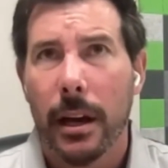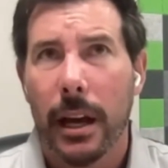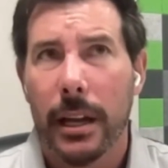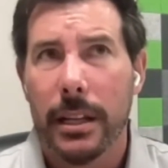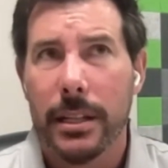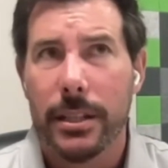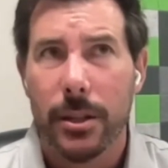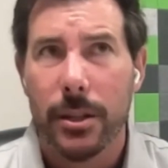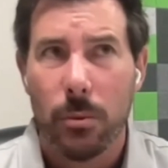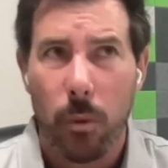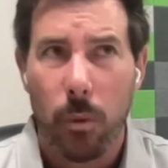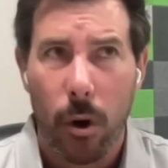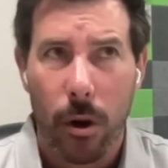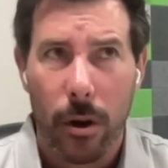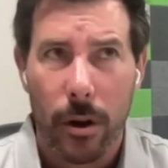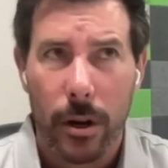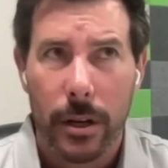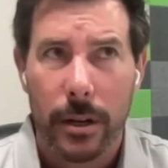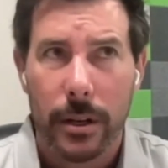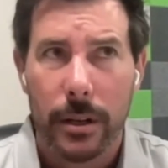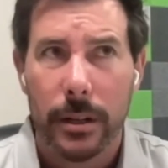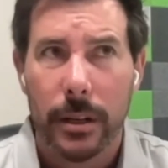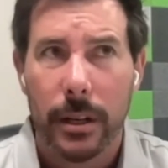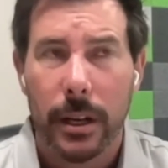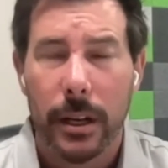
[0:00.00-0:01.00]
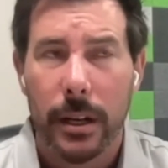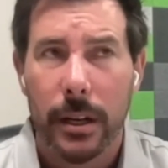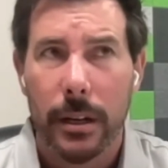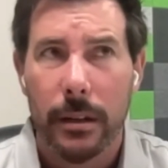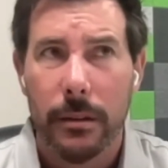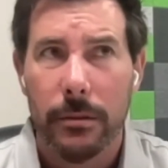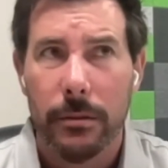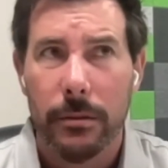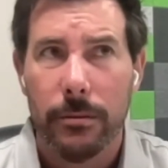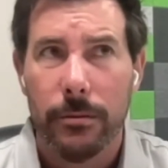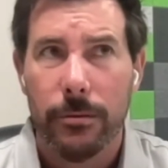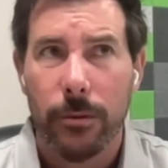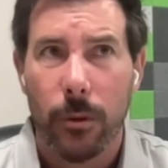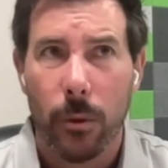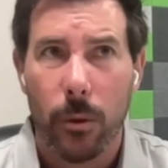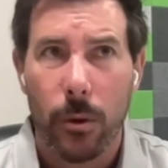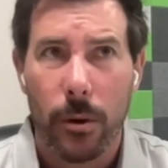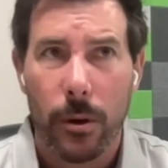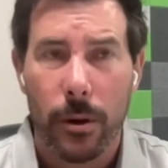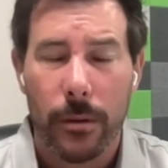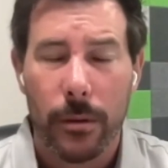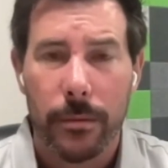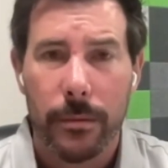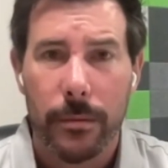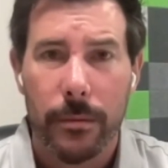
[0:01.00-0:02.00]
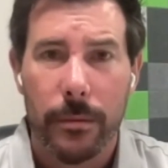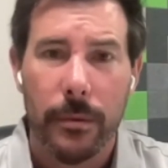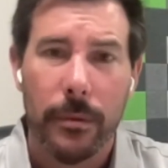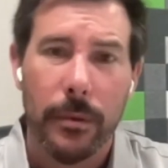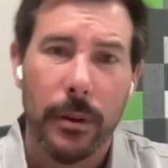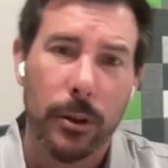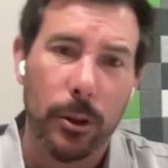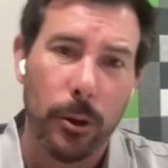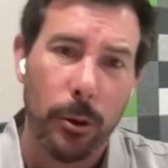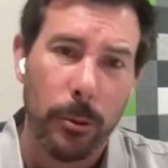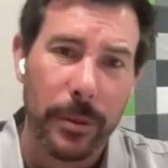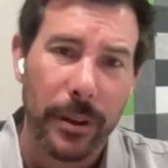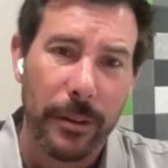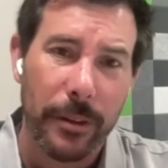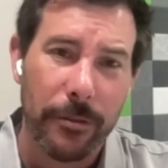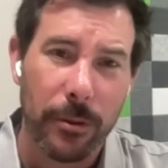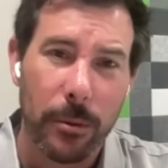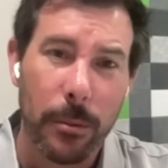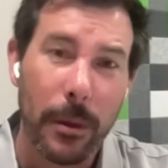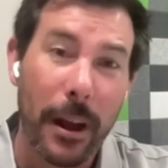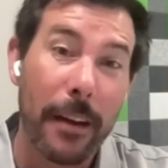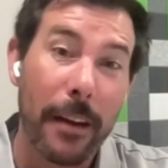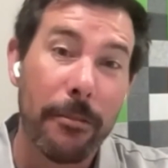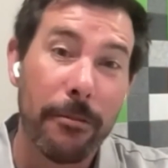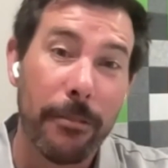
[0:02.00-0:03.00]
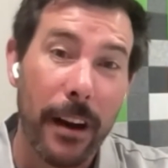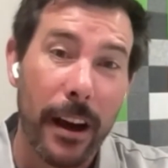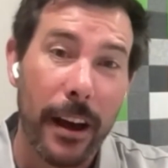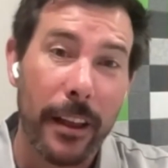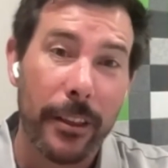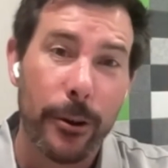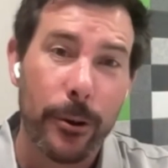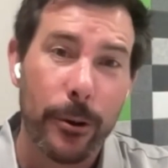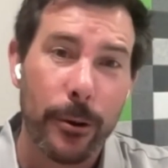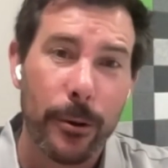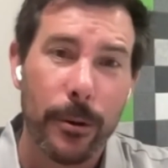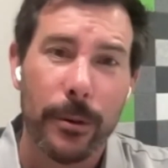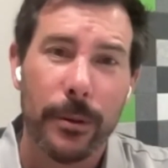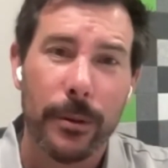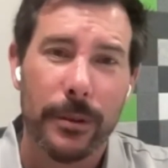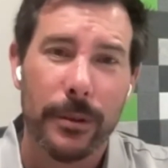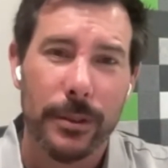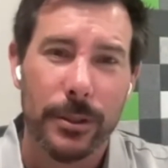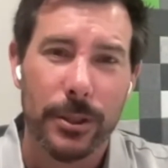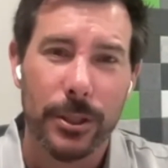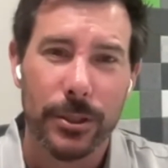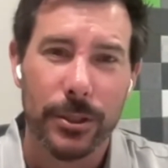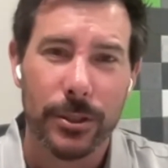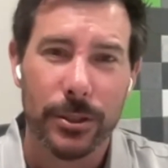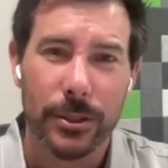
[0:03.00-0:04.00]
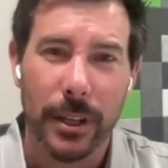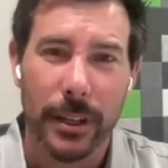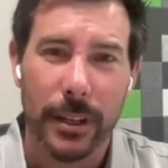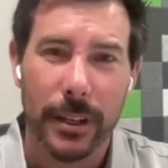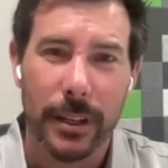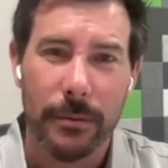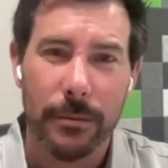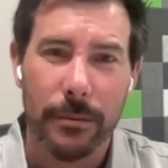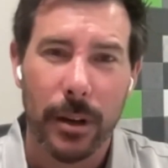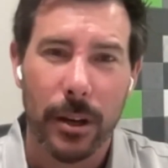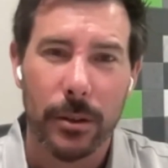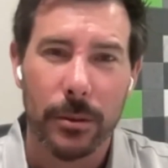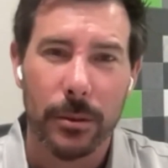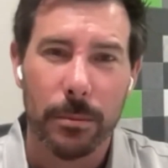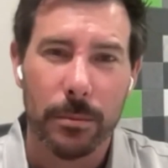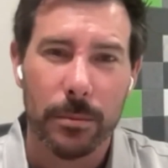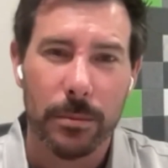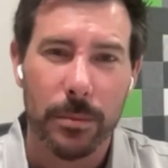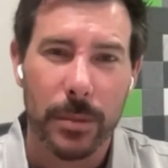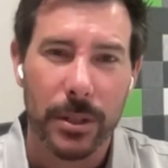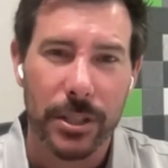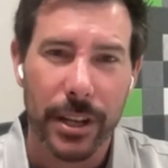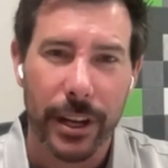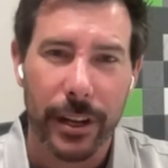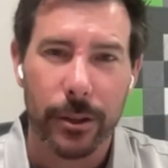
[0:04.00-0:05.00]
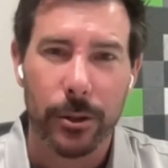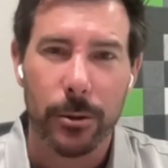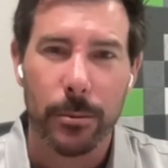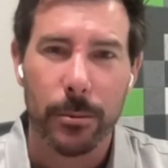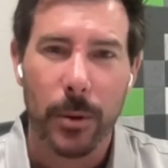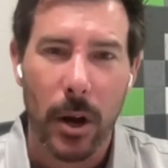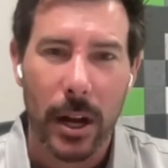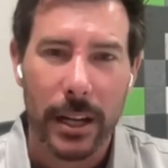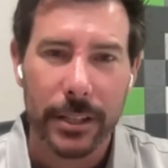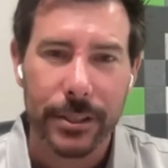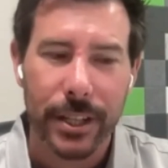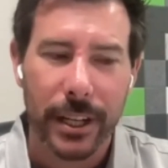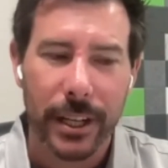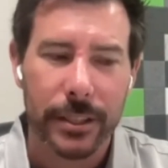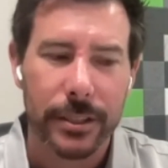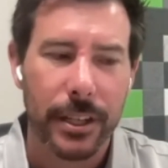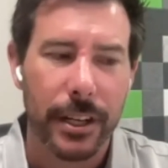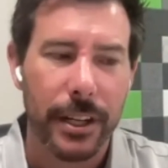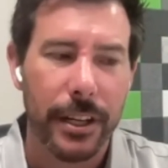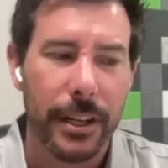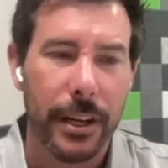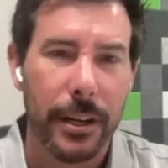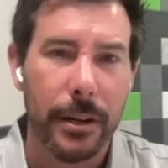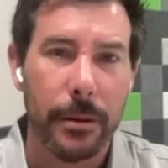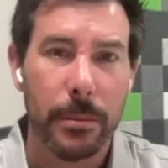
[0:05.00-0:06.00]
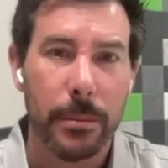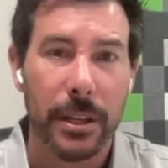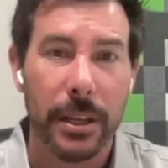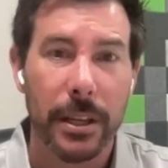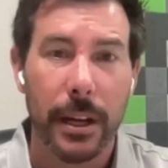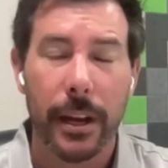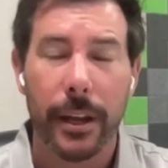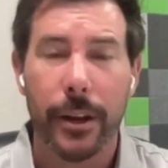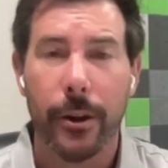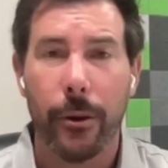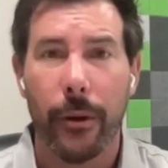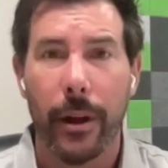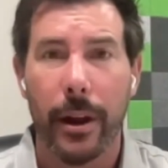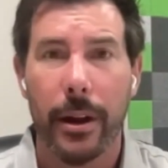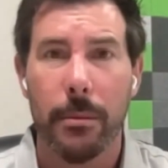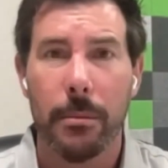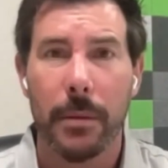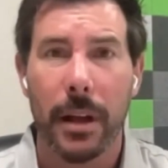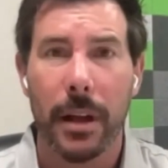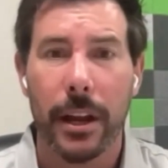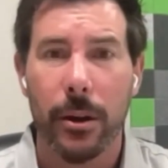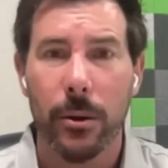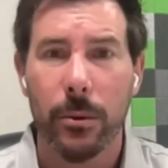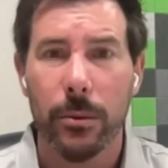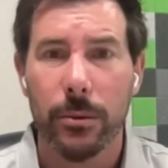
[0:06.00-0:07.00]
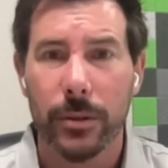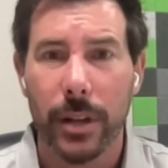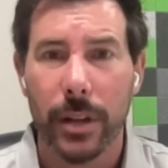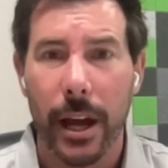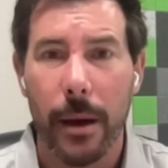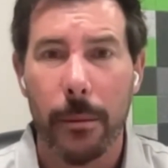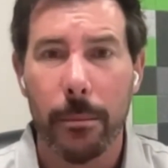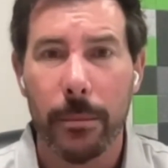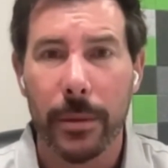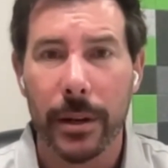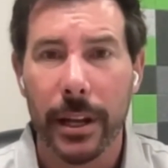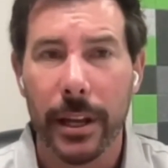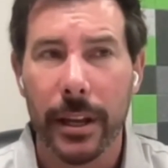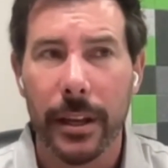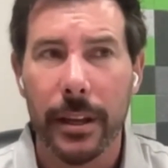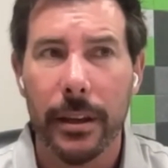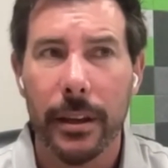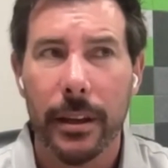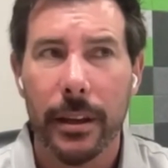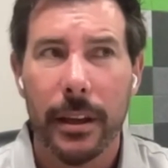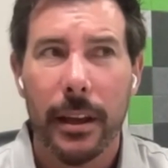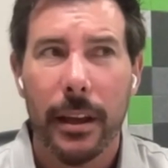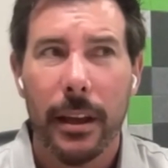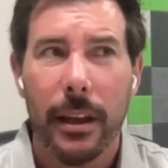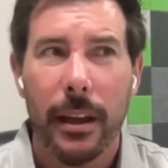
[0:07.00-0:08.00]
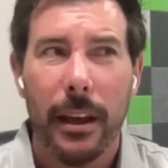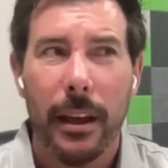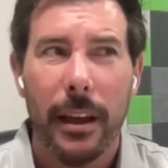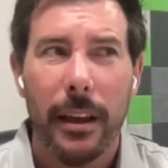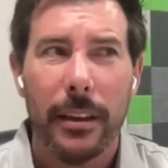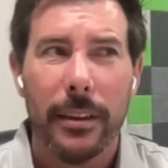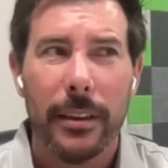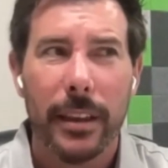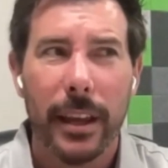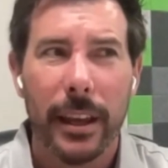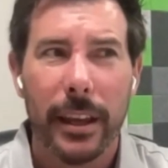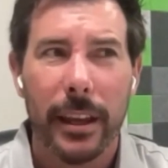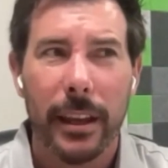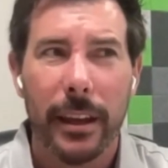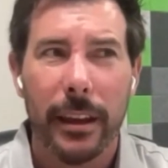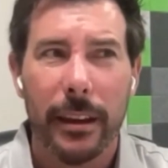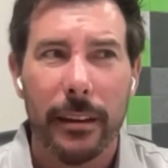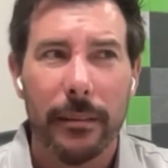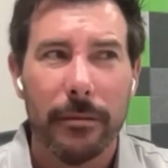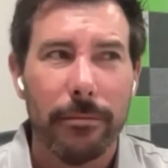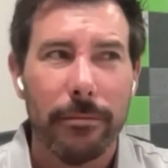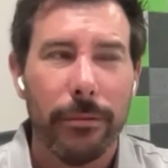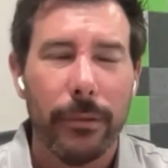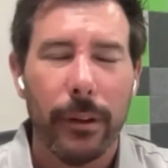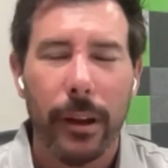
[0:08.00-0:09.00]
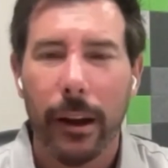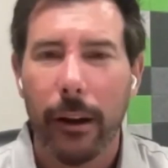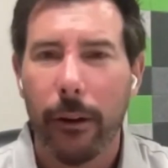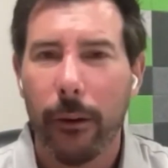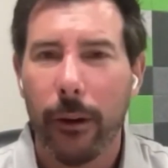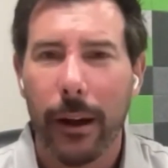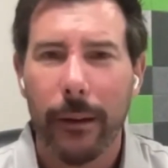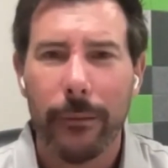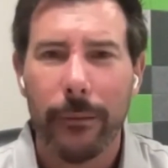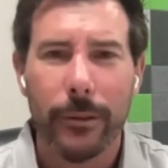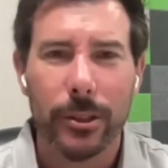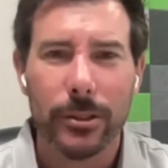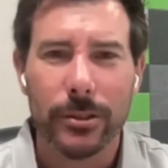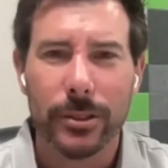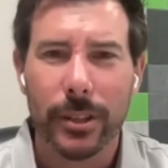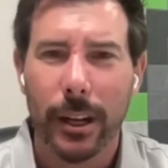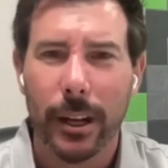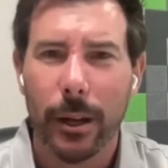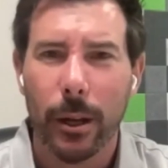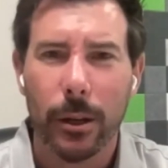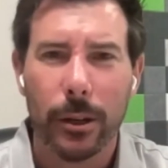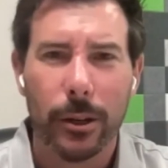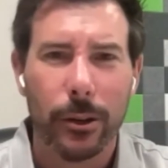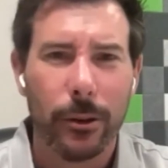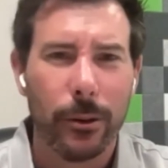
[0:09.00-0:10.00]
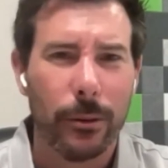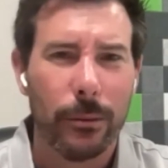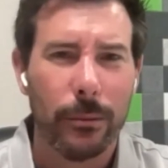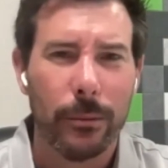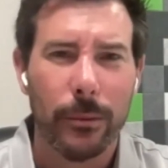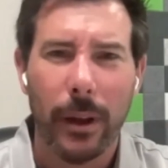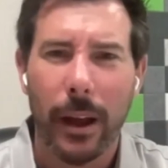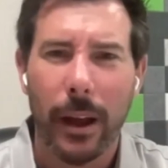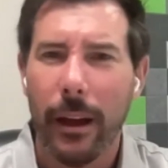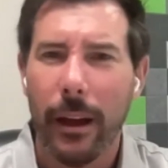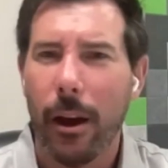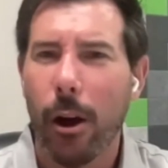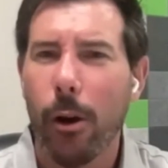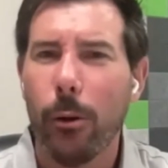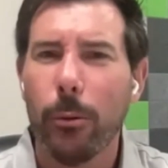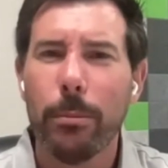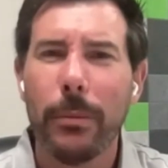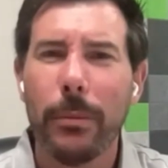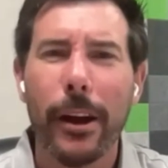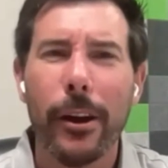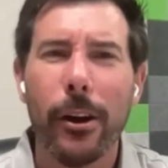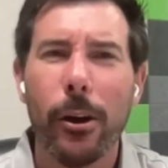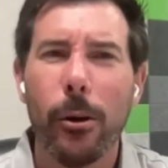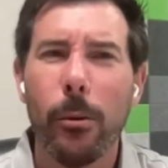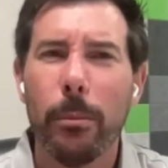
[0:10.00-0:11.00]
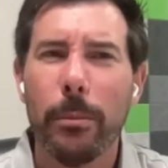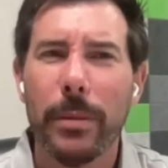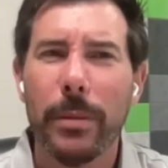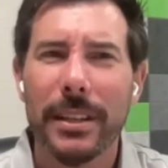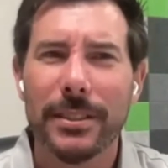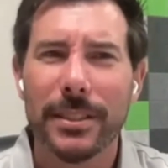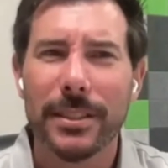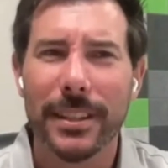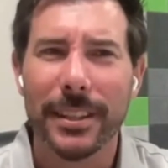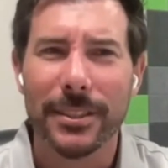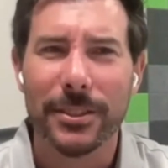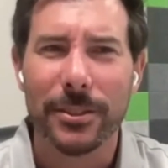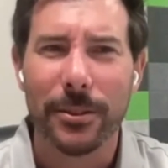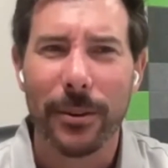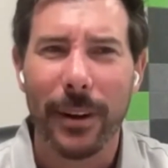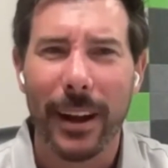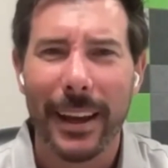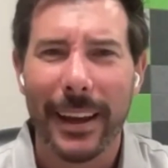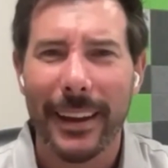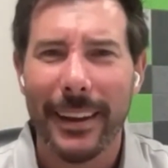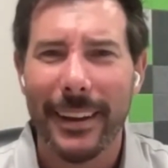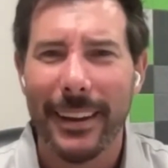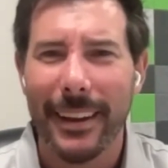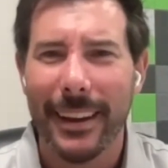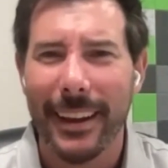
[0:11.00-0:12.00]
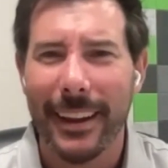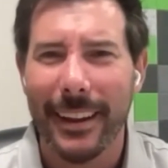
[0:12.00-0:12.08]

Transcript: I did work uh, for a little bit for my father, just uh, on particular projects that he needed. But then I created my own company thinking, you know, I'm just going to own my own business, right?